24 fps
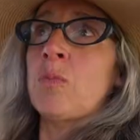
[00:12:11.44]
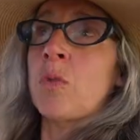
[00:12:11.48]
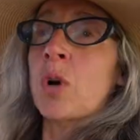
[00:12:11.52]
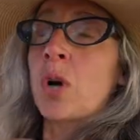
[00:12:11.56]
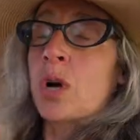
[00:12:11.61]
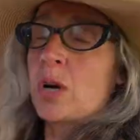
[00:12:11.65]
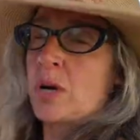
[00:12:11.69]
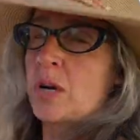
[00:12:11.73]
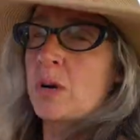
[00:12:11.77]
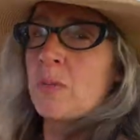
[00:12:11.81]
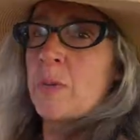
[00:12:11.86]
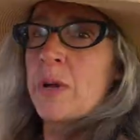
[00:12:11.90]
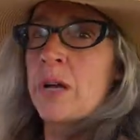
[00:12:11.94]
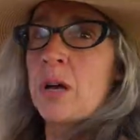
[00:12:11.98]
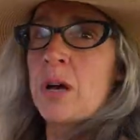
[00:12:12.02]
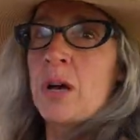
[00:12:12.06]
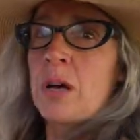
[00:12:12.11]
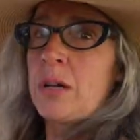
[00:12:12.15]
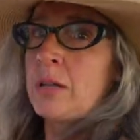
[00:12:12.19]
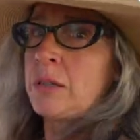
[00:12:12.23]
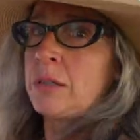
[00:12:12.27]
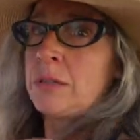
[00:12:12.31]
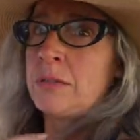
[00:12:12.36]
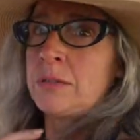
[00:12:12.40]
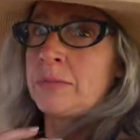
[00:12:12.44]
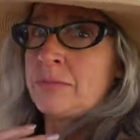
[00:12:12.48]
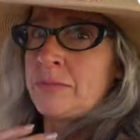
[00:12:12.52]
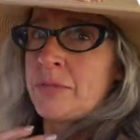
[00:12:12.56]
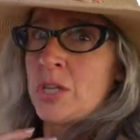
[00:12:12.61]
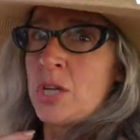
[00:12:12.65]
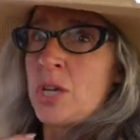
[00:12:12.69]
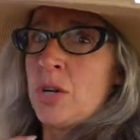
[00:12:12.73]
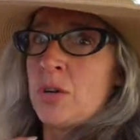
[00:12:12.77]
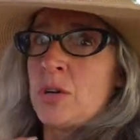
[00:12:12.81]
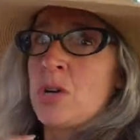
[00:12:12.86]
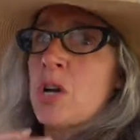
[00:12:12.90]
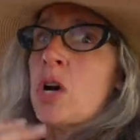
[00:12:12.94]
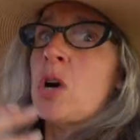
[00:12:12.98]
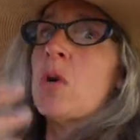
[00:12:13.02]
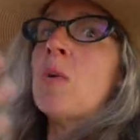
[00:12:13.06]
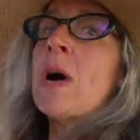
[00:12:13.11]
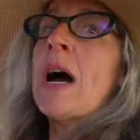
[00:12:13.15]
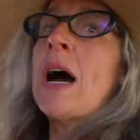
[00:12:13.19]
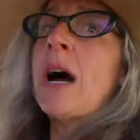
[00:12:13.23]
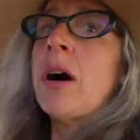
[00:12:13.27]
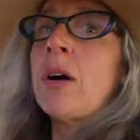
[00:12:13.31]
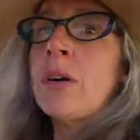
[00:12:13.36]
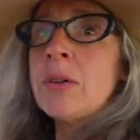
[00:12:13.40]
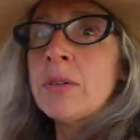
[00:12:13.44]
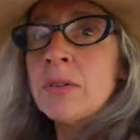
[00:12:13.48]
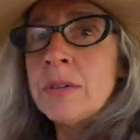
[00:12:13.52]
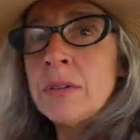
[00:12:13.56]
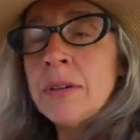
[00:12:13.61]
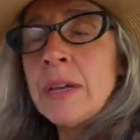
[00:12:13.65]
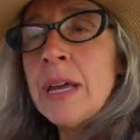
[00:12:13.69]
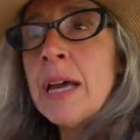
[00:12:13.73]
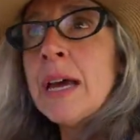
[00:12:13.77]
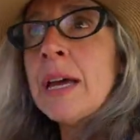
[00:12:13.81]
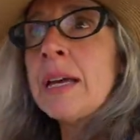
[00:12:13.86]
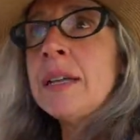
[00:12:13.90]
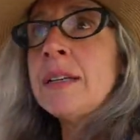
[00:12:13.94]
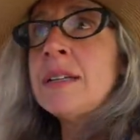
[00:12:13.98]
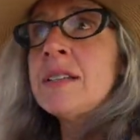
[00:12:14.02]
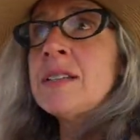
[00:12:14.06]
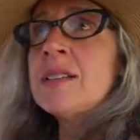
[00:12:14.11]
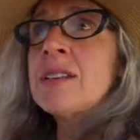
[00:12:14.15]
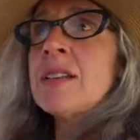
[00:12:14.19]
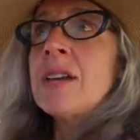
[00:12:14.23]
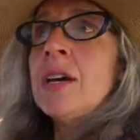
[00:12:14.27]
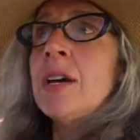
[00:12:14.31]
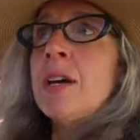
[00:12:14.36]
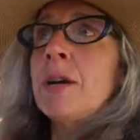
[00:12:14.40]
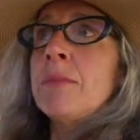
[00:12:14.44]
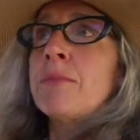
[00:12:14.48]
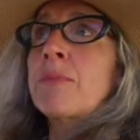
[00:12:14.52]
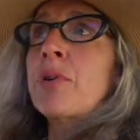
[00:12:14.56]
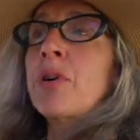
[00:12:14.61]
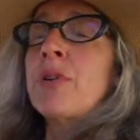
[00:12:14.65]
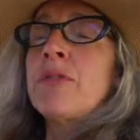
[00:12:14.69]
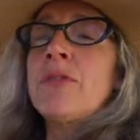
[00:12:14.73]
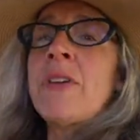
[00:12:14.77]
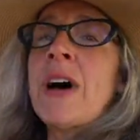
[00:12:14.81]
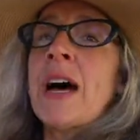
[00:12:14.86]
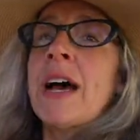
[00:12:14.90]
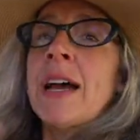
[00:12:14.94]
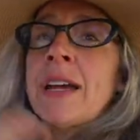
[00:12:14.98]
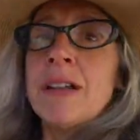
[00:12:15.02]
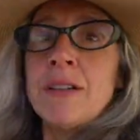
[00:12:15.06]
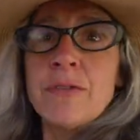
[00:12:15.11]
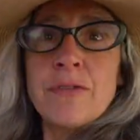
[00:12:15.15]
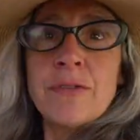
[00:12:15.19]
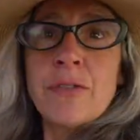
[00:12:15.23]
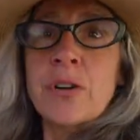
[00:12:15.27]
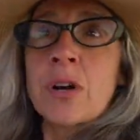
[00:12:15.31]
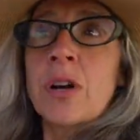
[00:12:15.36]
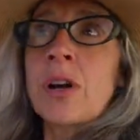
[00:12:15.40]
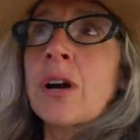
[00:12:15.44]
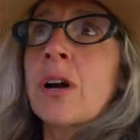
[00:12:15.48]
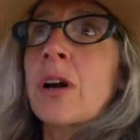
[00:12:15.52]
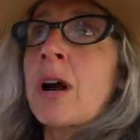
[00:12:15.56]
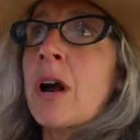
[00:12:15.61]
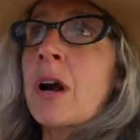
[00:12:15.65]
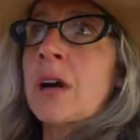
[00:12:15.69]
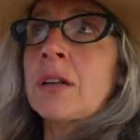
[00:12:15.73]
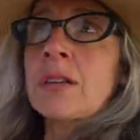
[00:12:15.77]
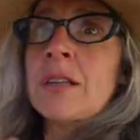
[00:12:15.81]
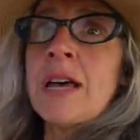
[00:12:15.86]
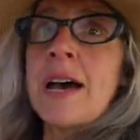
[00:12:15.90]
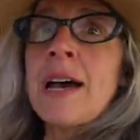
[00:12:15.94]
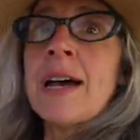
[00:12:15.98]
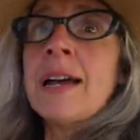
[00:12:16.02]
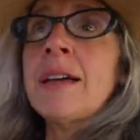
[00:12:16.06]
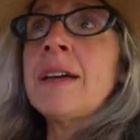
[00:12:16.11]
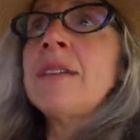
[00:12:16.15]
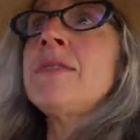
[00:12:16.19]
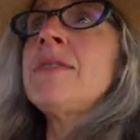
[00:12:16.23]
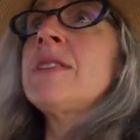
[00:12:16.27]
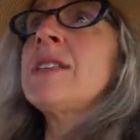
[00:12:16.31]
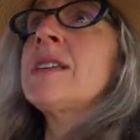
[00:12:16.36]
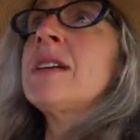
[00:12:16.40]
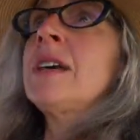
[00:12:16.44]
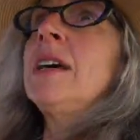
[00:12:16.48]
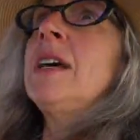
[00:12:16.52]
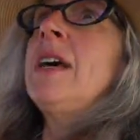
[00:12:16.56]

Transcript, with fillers: work, we all, you know, go out and provide for our lives.